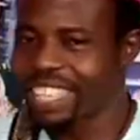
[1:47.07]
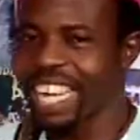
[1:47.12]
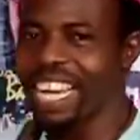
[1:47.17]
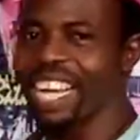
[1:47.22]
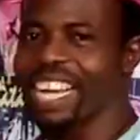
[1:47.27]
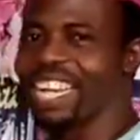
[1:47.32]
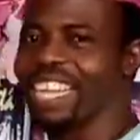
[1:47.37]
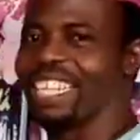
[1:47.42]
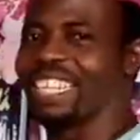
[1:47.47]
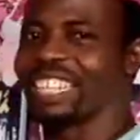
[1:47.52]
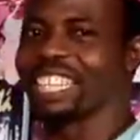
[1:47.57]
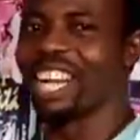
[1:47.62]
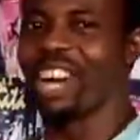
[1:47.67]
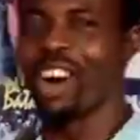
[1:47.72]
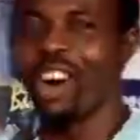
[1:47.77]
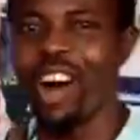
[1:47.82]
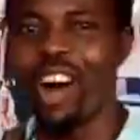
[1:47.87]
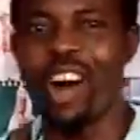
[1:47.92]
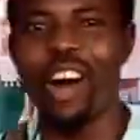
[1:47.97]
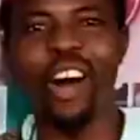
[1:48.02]
things,
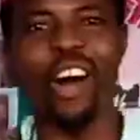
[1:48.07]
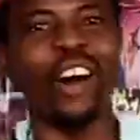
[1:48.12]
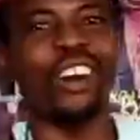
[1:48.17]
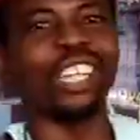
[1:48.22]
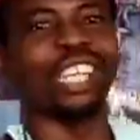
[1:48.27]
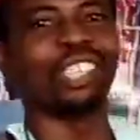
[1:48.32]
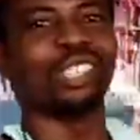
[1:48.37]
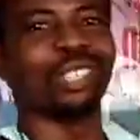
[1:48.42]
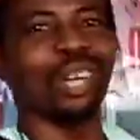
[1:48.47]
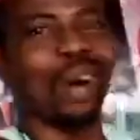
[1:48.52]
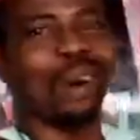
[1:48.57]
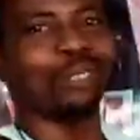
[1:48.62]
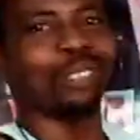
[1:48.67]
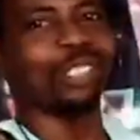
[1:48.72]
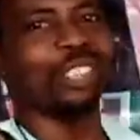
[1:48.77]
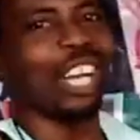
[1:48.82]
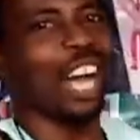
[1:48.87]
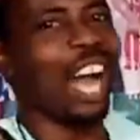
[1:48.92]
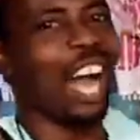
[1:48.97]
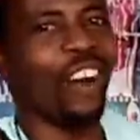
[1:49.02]
all the drums
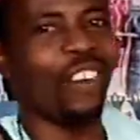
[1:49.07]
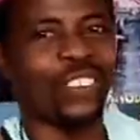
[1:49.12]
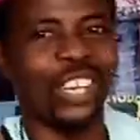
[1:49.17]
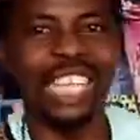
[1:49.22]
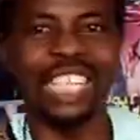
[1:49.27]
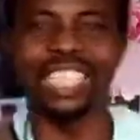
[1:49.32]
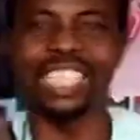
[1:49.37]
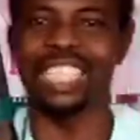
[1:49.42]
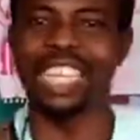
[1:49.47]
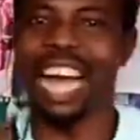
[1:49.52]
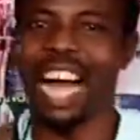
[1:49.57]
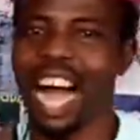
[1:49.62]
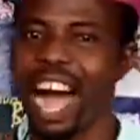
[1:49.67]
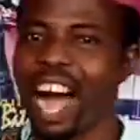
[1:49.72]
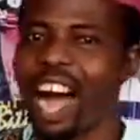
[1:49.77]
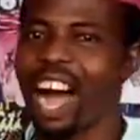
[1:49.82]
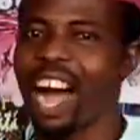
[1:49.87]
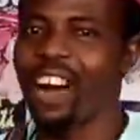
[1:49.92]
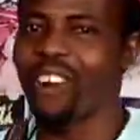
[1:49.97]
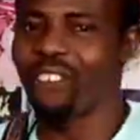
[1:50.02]
we have in
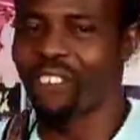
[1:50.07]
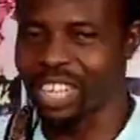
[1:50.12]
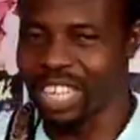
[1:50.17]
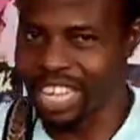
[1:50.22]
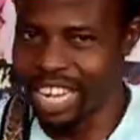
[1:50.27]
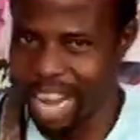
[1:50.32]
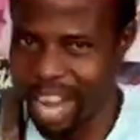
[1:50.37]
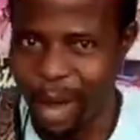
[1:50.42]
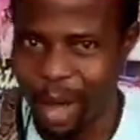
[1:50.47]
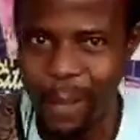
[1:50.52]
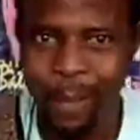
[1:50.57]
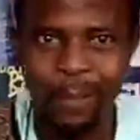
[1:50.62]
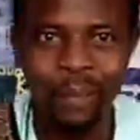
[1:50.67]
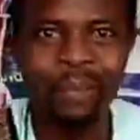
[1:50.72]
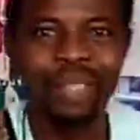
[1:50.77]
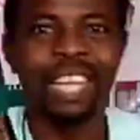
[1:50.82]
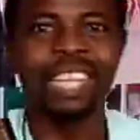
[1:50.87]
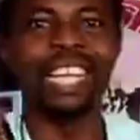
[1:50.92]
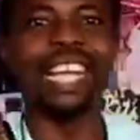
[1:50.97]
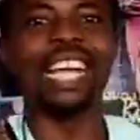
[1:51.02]
Africa.
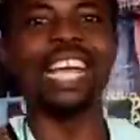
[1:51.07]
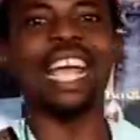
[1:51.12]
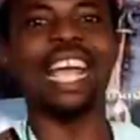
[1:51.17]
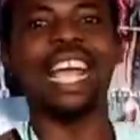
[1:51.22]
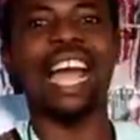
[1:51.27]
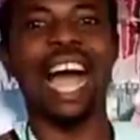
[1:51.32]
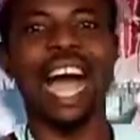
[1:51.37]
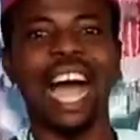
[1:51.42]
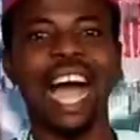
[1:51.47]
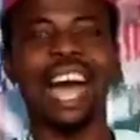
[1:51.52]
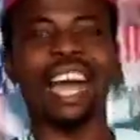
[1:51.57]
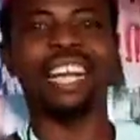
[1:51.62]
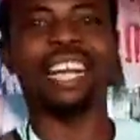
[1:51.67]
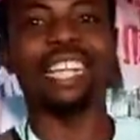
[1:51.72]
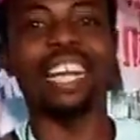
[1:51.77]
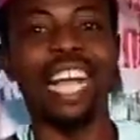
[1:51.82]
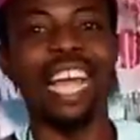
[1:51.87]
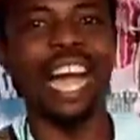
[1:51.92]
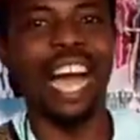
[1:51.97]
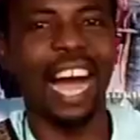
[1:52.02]
They are
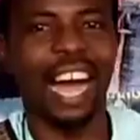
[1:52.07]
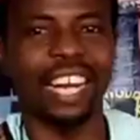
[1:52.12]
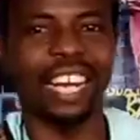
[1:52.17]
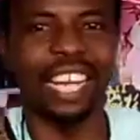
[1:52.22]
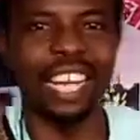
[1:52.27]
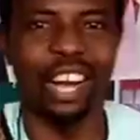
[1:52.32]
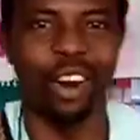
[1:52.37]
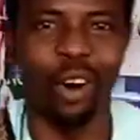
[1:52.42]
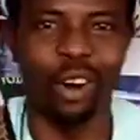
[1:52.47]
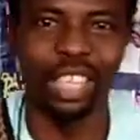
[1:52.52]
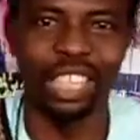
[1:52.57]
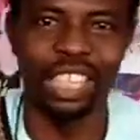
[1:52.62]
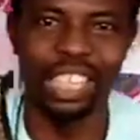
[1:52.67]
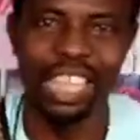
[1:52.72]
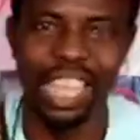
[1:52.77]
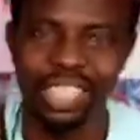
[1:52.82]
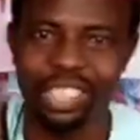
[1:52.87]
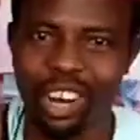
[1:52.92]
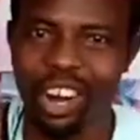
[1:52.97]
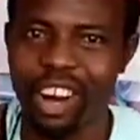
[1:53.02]
the
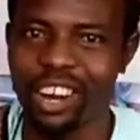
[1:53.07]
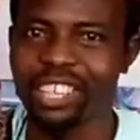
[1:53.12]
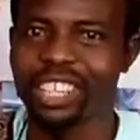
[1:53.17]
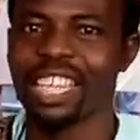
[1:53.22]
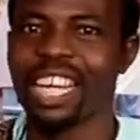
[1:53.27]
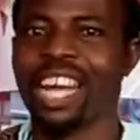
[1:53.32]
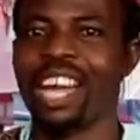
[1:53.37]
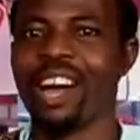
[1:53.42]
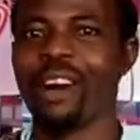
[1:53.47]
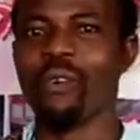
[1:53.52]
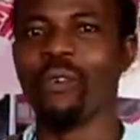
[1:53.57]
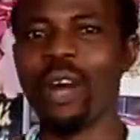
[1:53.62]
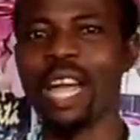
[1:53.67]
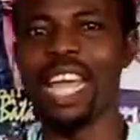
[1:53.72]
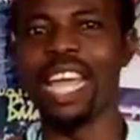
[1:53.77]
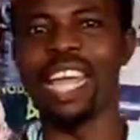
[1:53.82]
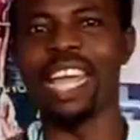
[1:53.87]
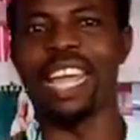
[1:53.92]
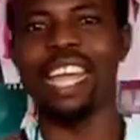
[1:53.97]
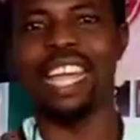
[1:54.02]
originators.
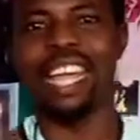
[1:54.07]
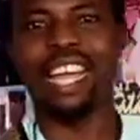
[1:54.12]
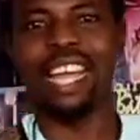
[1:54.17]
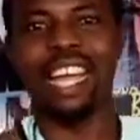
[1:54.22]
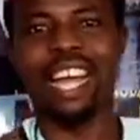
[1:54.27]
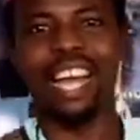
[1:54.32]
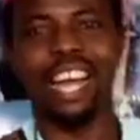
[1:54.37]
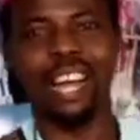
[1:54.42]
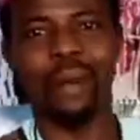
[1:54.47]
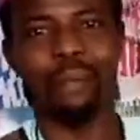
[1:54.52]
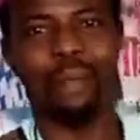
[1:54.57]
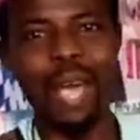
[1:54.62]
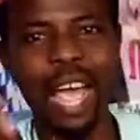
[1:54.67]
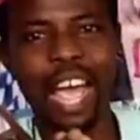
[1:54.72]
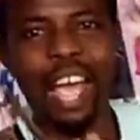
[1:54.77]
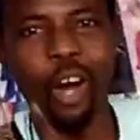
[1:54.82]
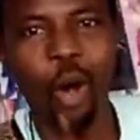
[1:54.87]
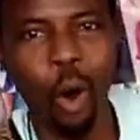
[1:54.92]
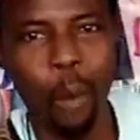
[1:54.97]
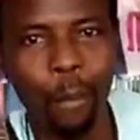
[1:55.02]
We
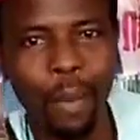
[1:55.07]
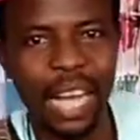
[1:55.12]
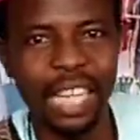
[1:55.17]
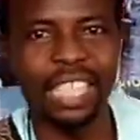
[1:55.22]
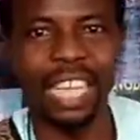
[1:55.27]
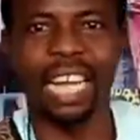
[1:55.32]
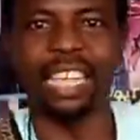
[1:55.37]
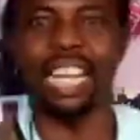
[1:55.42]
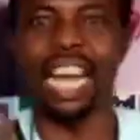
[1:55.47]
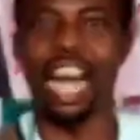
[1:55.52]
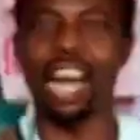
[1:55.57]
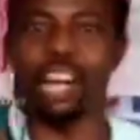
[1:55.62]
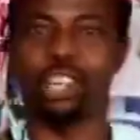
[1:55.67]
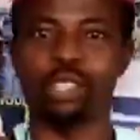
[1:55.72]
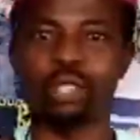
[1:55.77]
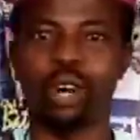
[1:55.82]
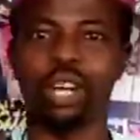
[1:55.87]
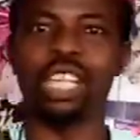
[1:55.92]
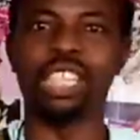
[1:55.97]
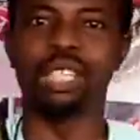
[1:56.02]
pay homage and
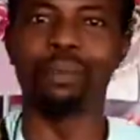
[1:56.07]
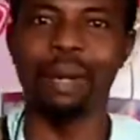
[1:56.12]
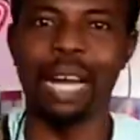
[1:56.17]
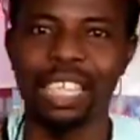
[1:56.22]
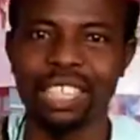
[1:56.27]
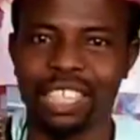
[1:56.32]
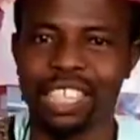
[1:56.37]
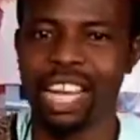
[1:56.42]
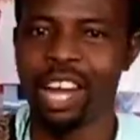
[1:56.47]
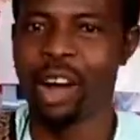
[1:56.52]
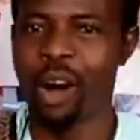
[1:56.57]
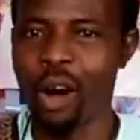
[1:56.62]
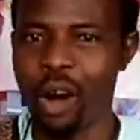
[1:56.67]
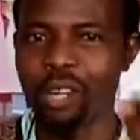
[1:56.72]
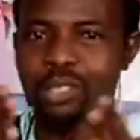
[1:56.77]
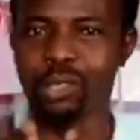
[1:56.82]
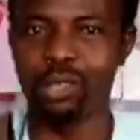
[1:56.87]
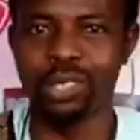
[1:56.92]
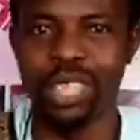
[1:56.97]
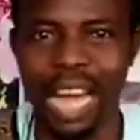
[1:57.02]
acknowledgement
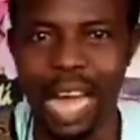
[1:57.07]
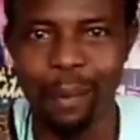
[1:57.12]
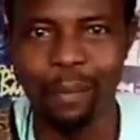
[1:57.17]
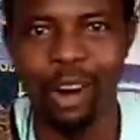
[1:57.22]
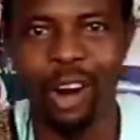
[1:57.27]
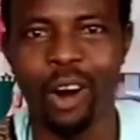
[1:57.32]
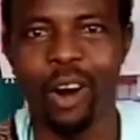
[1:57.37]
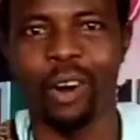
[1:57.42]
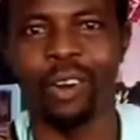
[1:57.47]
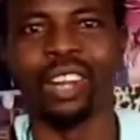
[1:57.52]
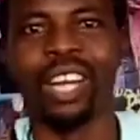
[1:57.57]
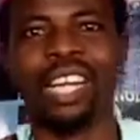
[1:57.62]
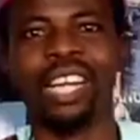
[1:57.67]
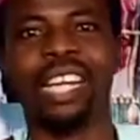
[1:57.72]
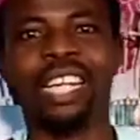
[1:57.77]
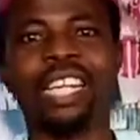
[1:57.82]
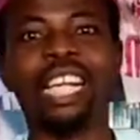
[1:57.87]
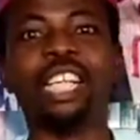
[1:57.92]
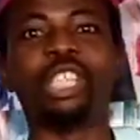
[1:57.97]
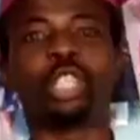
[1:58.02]
unto them all.
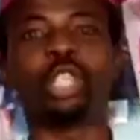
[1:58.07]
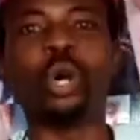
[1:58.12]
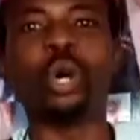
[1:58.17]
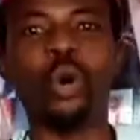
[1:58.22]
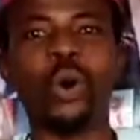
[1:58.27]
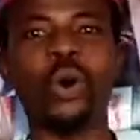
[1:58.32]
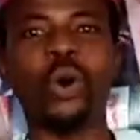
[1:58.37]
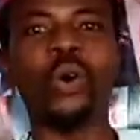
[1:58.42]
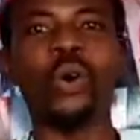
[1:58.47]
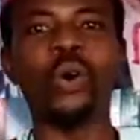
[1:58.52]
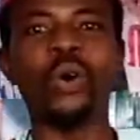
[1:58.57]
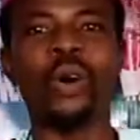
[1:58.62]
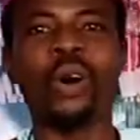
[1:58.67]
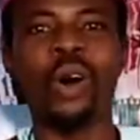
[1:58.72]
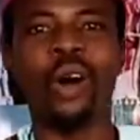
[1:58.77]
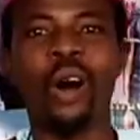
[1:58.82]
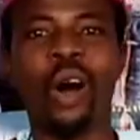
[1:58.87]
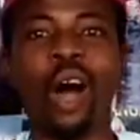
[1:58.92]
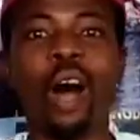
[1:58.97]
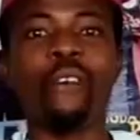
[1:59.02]
The show
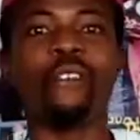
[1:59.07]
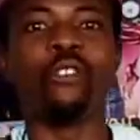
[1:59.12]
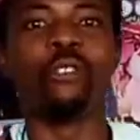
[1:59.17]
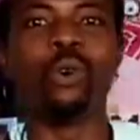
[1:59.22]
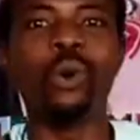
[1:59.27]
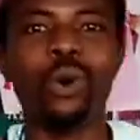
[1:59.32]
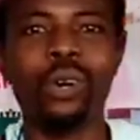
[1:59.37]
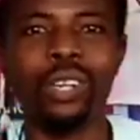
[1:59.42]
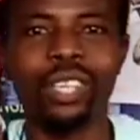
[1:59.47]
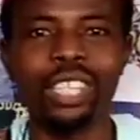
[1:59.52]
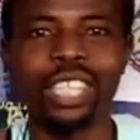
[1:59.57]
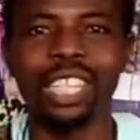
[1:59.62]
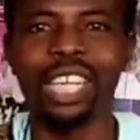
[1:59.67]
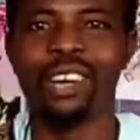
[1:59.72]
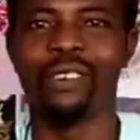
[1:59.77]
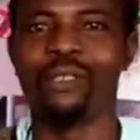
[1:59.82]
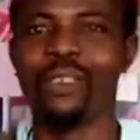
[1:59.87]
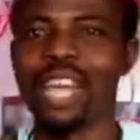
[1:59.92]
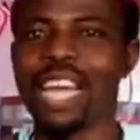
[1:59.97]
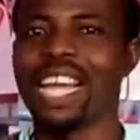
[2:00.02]
of whose
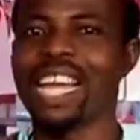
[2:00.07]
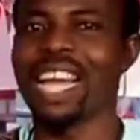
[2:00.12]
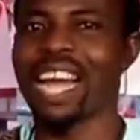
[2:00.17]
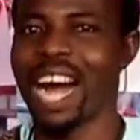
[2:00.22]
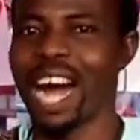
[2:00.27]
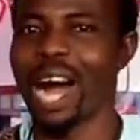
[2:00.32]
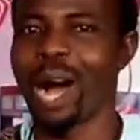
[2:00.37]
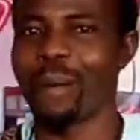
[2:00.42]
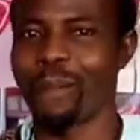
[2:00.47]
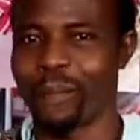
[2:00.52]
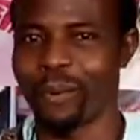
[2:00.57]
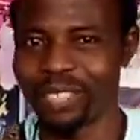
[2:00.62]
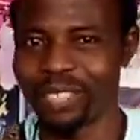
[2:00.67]
we are